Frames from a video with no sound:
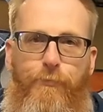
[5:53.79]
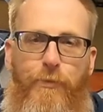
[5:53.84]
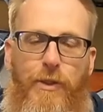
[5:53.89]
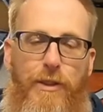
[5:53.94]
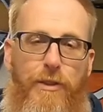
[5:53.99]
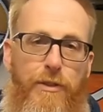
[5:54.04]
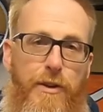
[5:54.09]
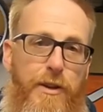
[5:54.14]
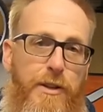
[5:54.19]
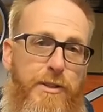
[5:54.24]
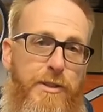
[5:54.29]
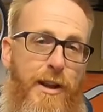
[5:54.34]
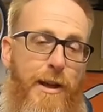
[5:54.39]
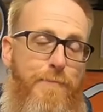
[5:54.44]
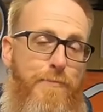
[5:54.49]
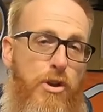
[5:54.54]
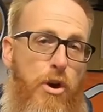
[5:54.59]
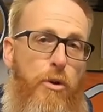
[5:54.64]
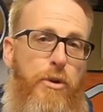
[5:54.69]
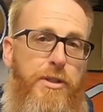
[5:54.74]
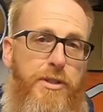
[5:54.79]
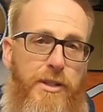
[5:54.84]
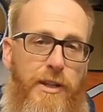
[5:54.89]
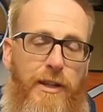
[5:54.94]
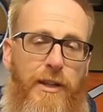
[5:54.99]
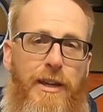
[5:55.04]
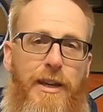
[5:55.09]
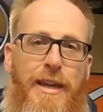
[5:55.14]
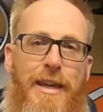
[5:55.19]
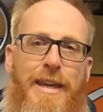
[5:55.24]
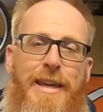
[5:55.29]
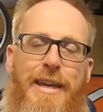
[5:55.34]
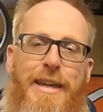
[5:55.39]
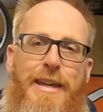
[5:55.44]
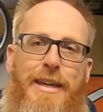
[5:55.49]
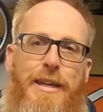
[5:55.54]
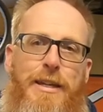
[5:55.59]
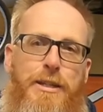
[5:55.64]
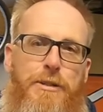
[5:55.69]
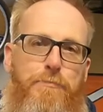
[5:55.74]
things that I'm noticing
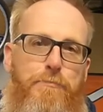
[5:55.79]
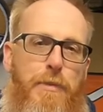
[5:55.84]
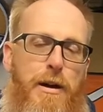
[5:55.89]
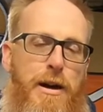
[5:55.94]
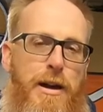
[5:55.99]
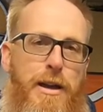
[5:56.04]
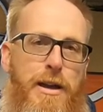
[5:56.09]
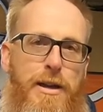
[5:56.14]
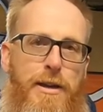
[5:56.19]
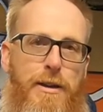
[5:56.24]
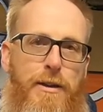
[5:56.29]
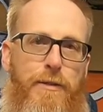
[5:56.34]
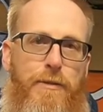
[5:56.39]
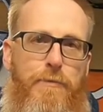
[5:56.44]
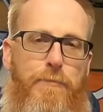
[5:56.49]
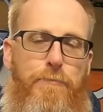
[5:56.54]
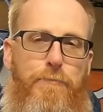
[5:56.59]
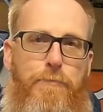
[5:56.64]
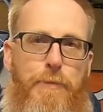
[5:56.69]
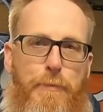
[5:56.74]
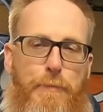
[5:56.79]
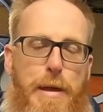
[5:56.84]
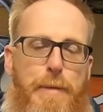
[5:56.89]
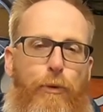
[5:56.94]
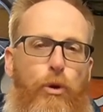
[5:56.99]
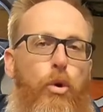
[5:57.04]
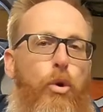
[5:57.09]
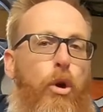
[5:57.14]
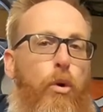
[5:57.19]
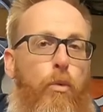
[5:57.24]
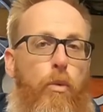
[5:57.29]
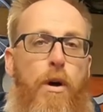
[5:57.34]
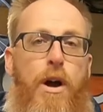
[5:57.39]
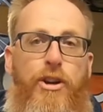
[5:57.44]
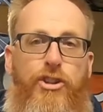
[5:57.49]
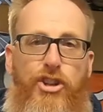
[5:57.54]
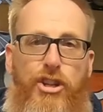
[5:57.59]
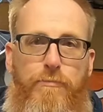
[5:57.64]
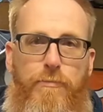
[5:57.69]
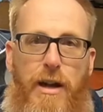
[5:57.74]
is my the people who are
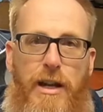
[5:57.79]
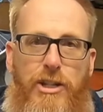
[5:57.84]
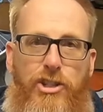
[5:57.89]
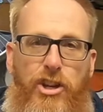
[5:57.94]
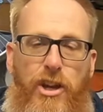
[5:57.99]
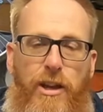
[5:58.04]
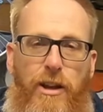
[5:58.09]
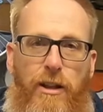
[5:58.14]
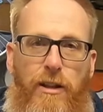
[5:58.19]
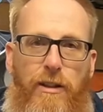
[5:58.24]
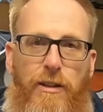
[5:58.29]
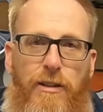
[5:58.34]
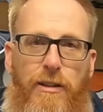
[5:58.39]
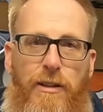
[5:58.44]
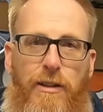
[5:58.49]
watching my channel,